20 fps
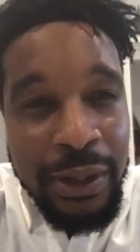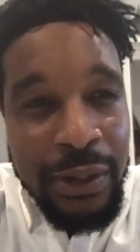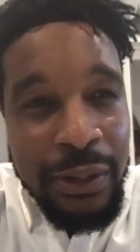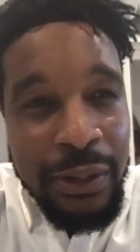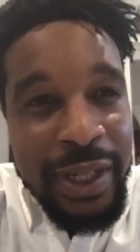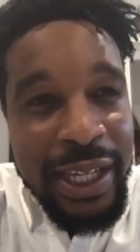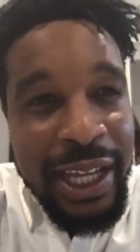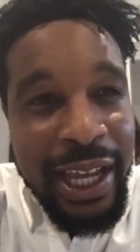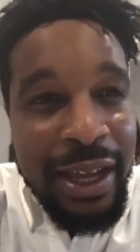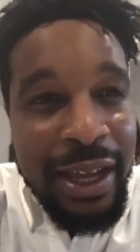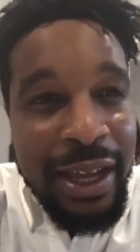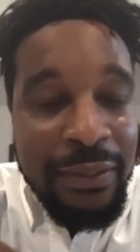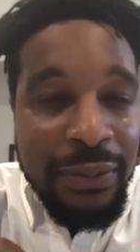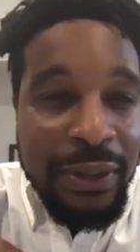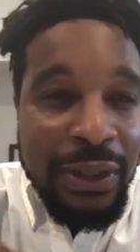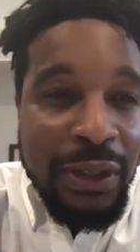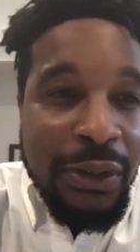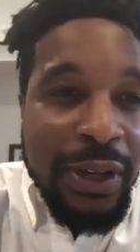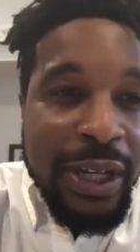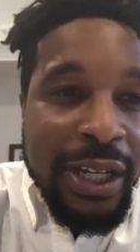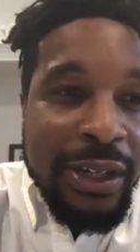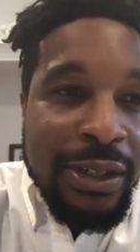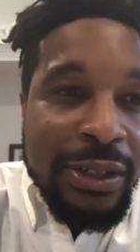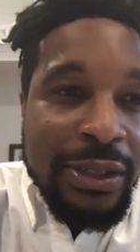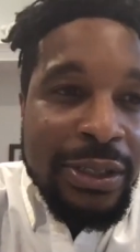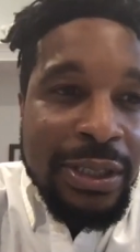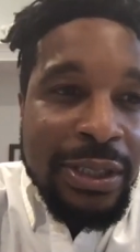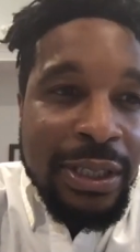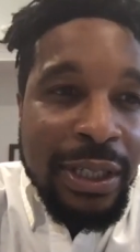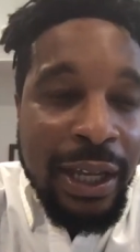We have
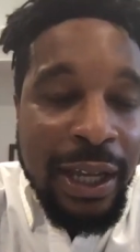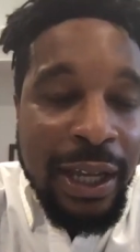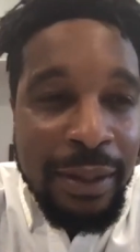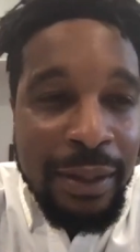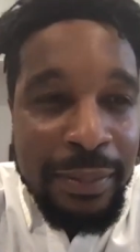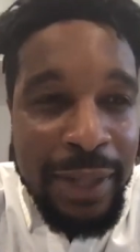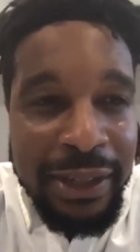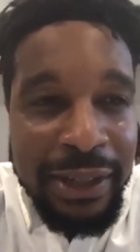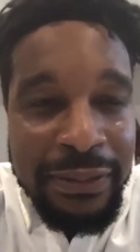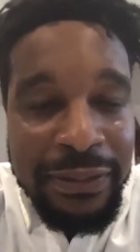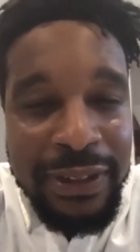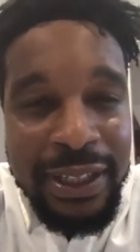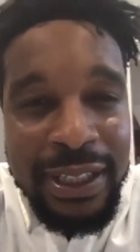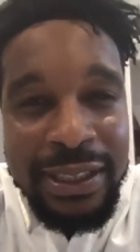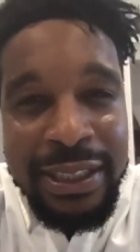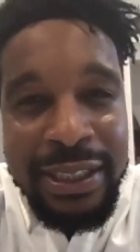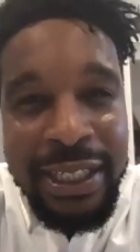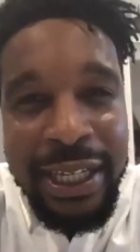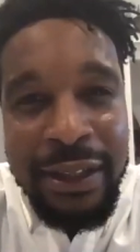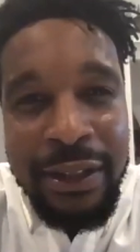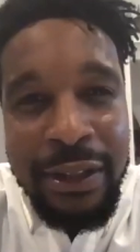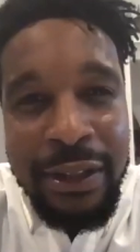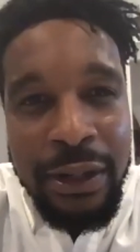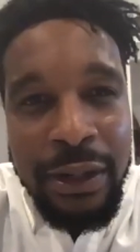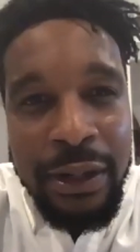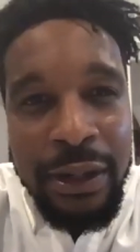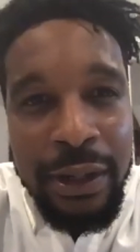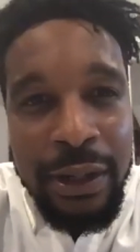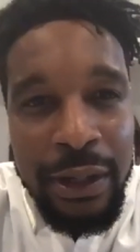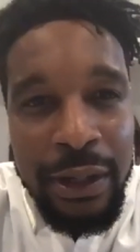lawyers um, like Flint
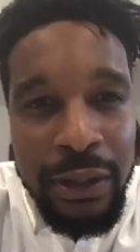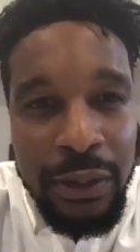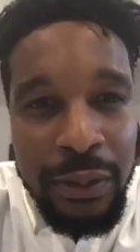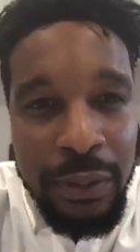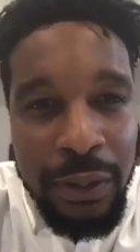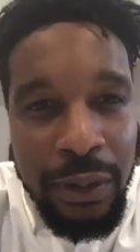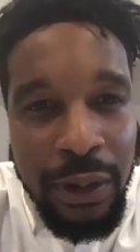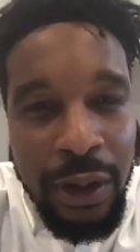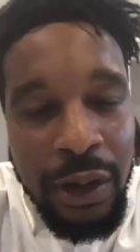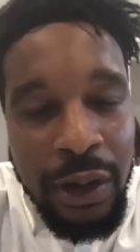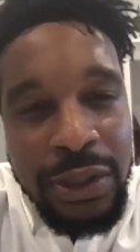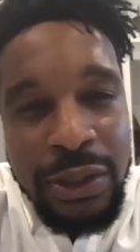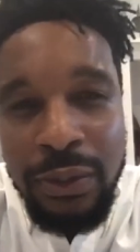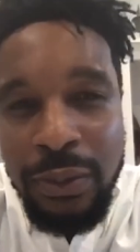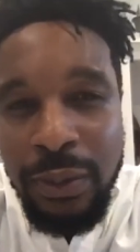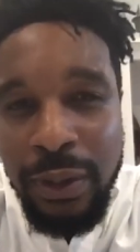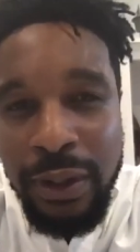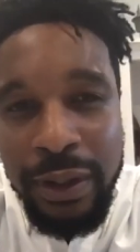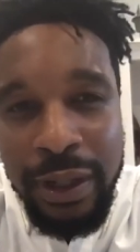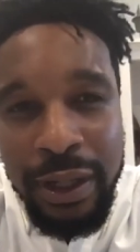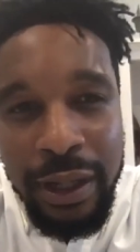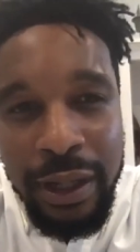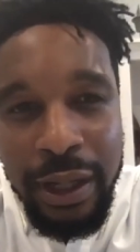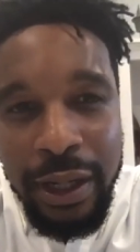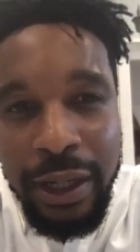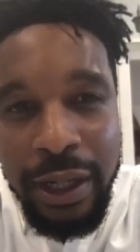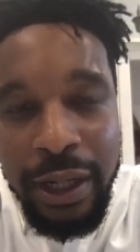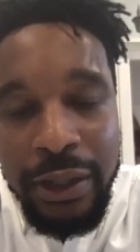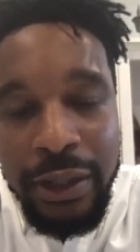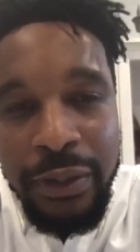Taylor, who wrote, also wrote
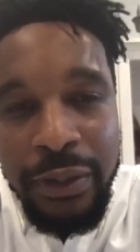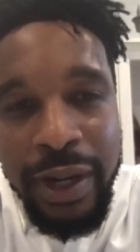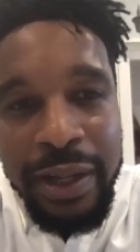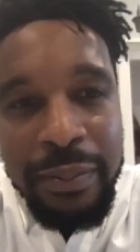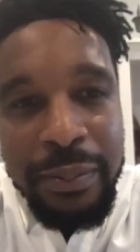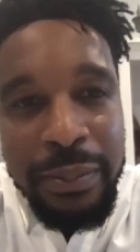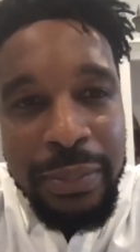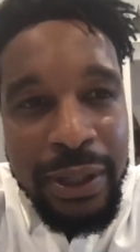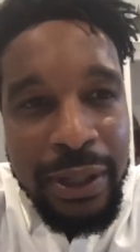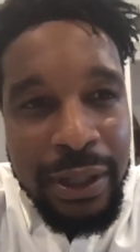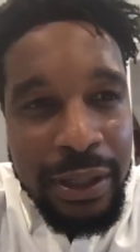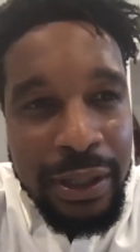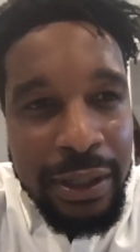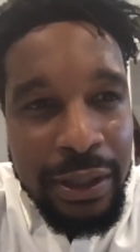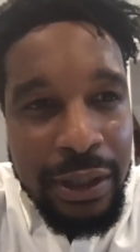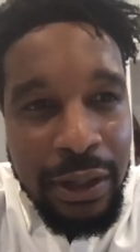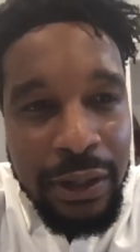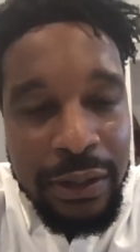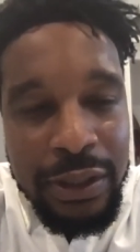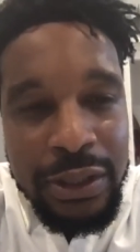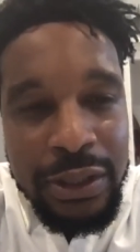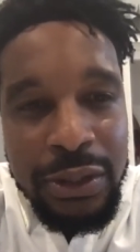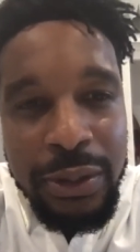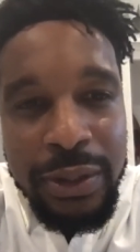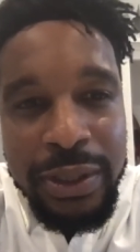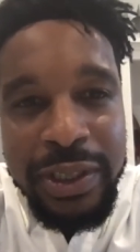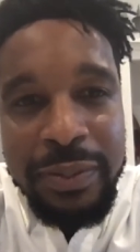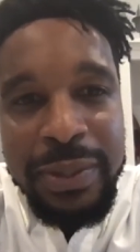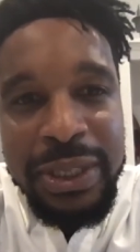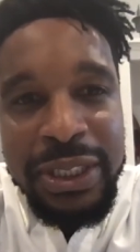a, a great book called The
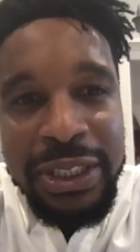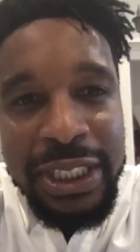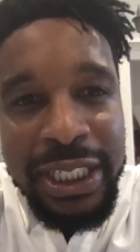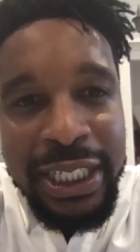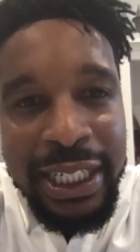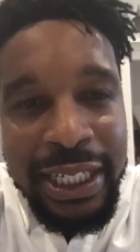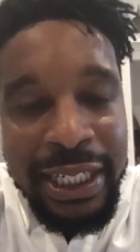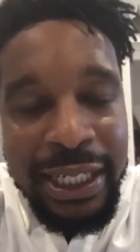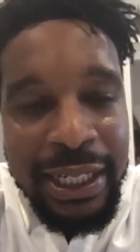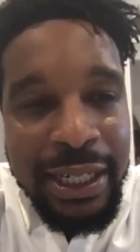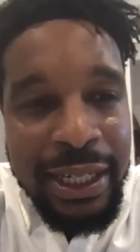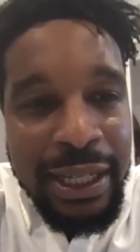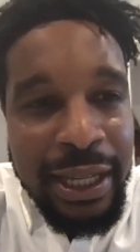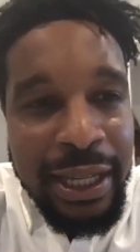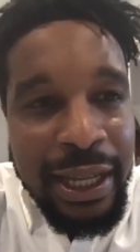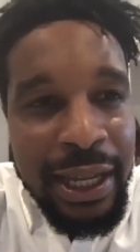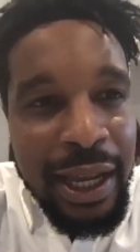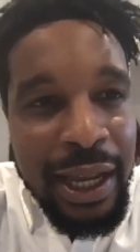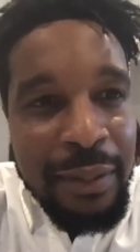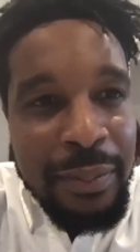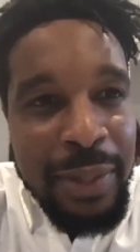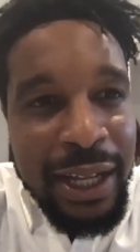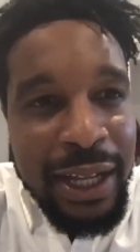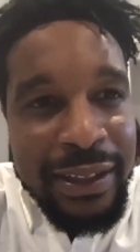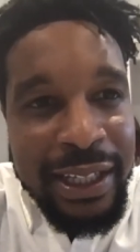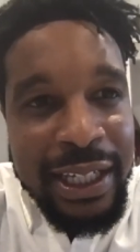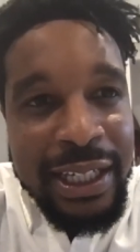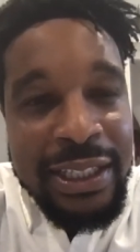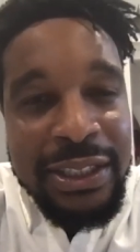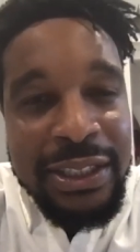Torture Machine about
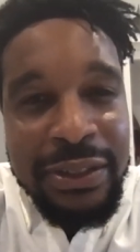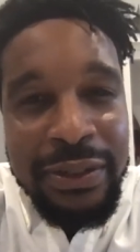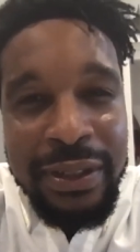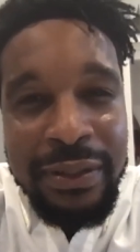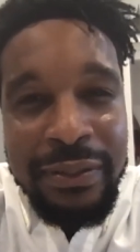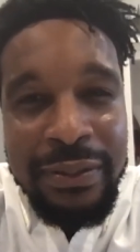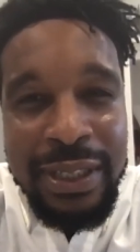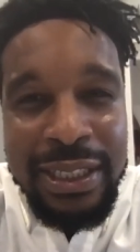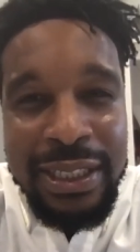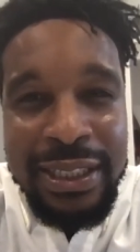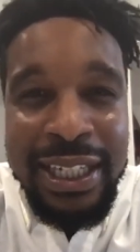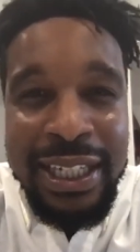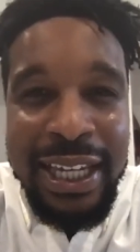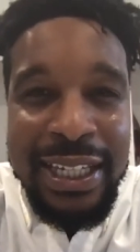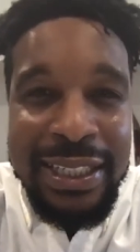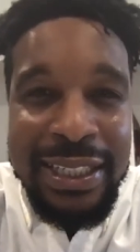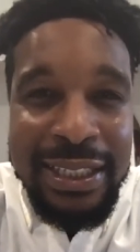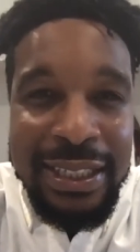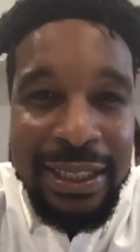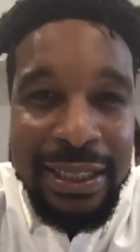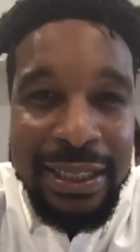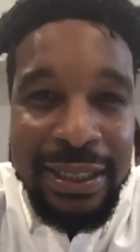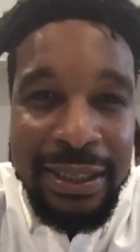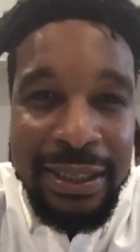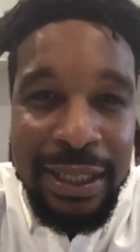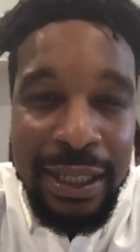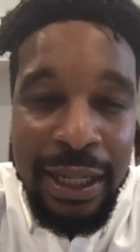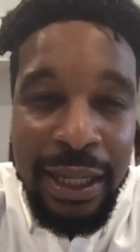the history of these cases.